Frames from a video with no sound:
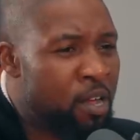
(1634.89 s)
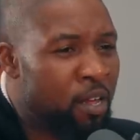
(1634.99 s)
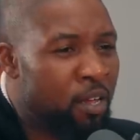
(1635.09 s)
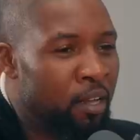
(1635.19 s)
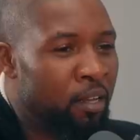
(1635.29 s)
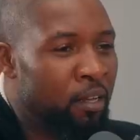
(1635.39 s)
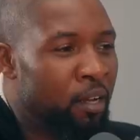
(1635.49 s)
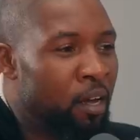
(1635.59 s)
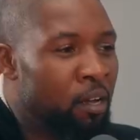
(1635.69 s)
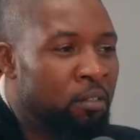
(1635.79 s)
Right, yeah,
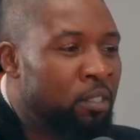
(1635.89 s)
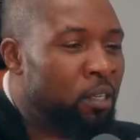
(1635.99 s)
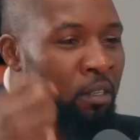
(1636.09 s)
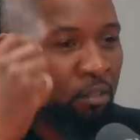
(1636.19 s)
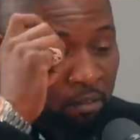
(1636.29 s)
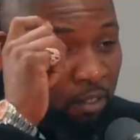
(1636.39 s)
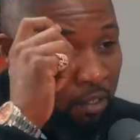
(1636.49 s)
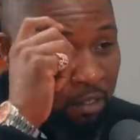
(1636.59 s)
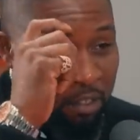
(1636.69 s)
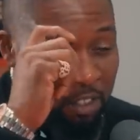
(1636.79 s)
right. I don't see the
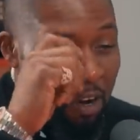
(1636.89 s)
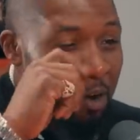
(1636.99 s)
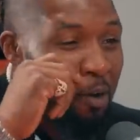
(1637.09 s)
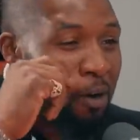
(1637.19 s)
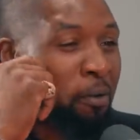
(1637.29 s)
the, the circle,